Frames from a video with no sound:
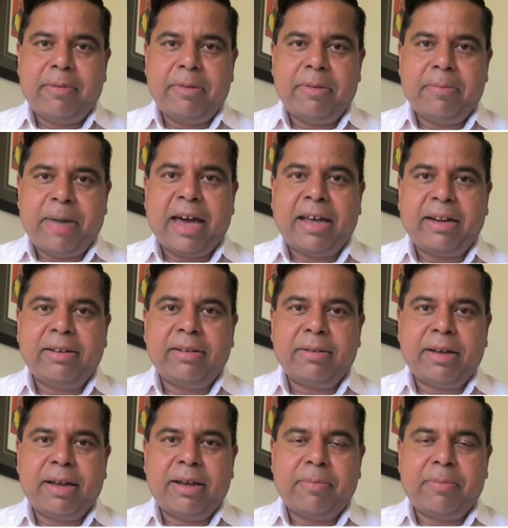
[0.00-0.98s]

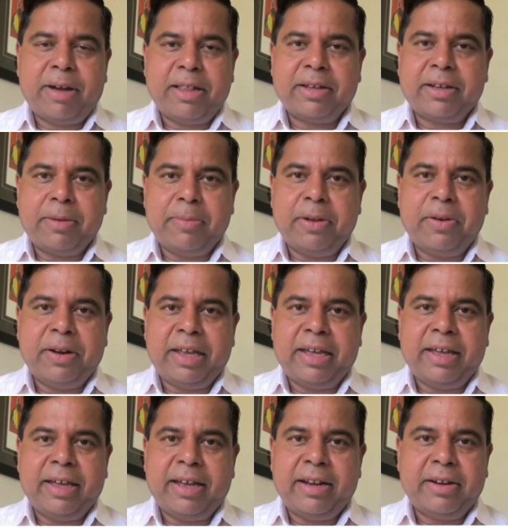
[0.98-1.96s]
battle by the
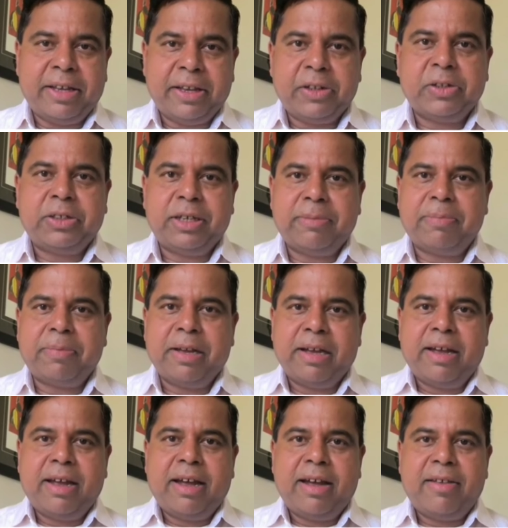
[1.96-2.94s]
community and leadership
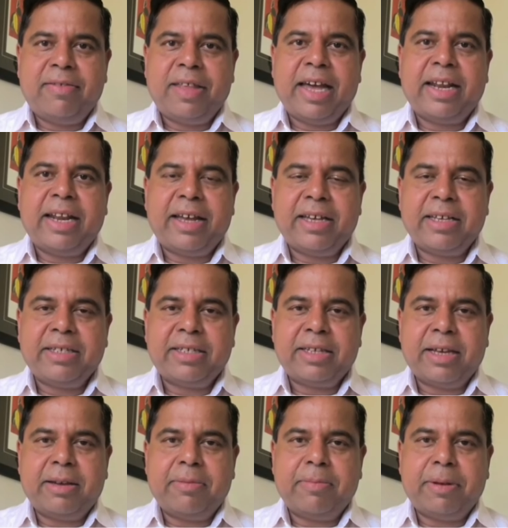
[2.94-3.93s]
that
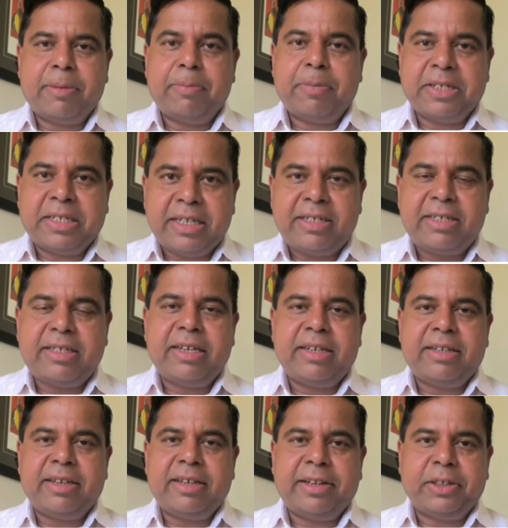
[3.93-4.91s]
has been
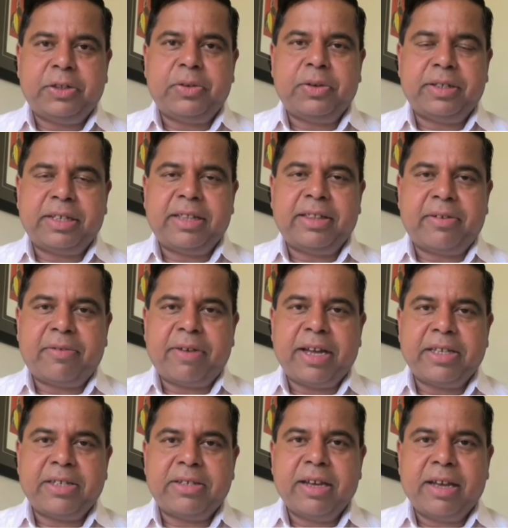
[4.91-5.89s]
persistent in ensuring that their
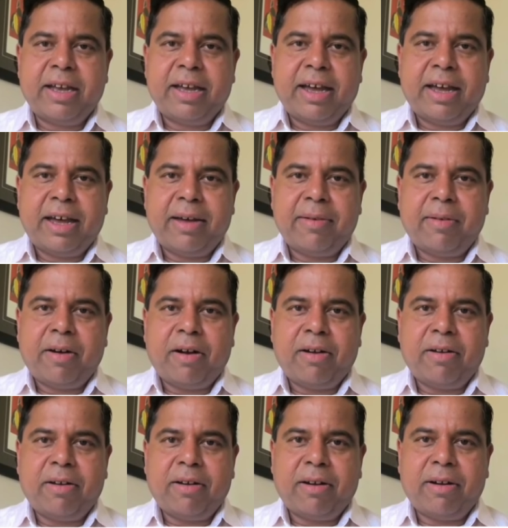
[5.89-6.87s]
rights
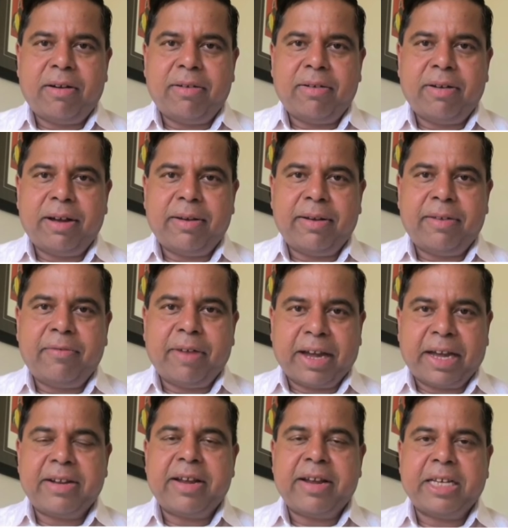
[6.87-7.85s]
are
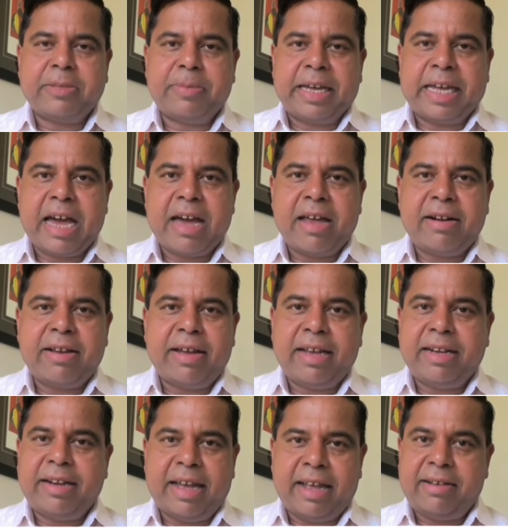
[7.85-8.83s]
recognized by Canada.
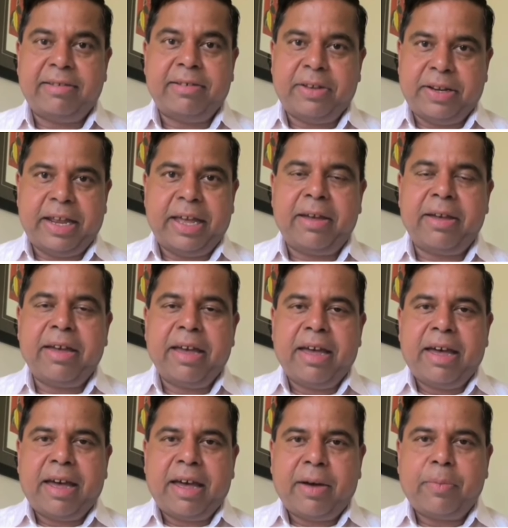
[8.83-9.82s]
And today
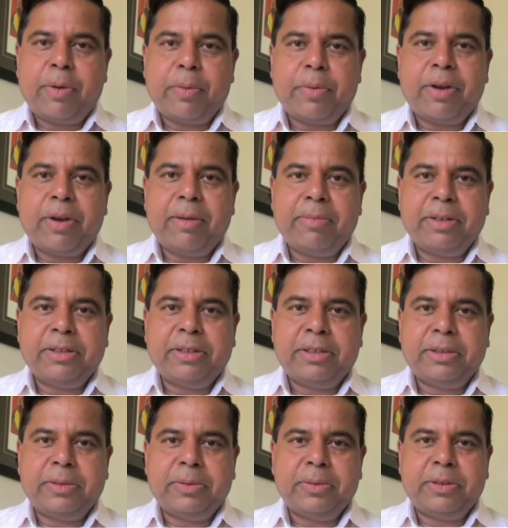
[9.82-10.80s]
we were able
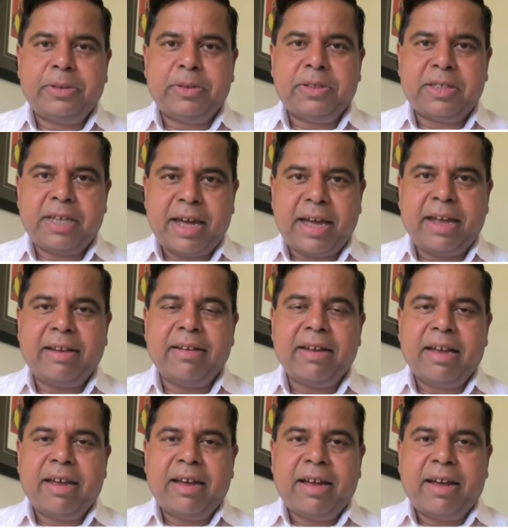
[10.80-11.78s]
to
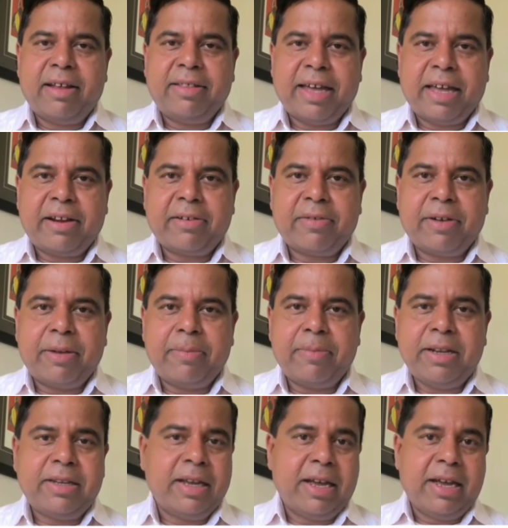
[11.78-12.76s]
sign that
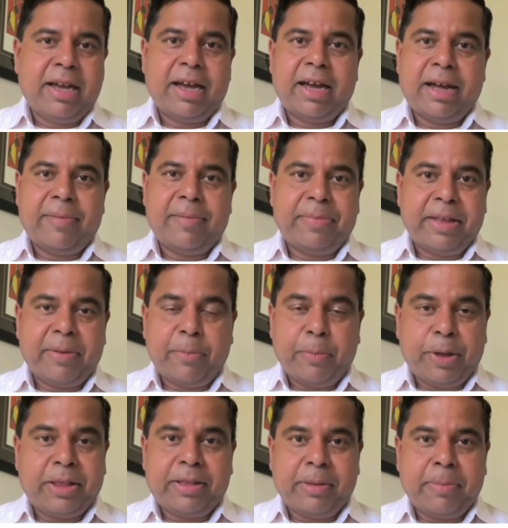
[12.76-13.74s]
agreement.
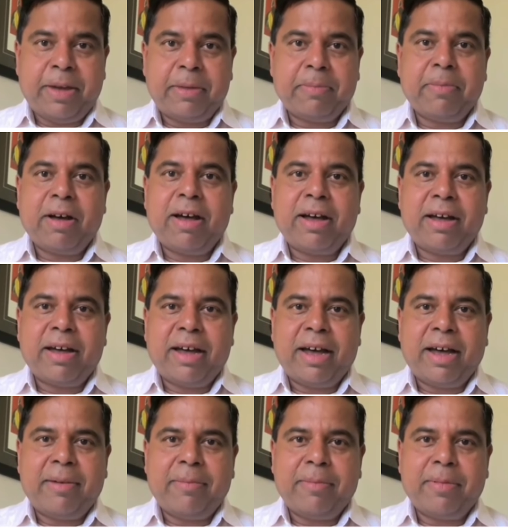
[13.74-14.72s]
With the
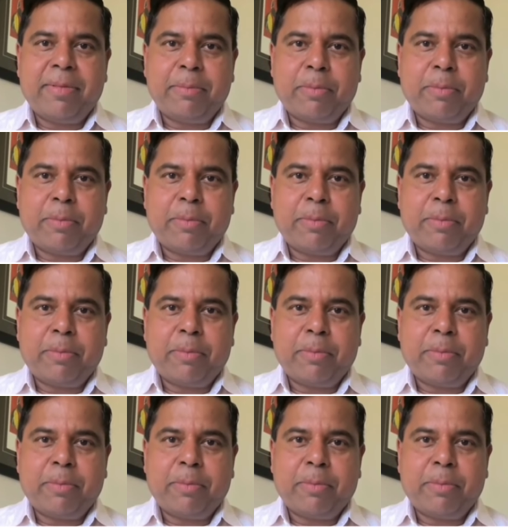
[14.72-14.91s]
Mi'kmaq,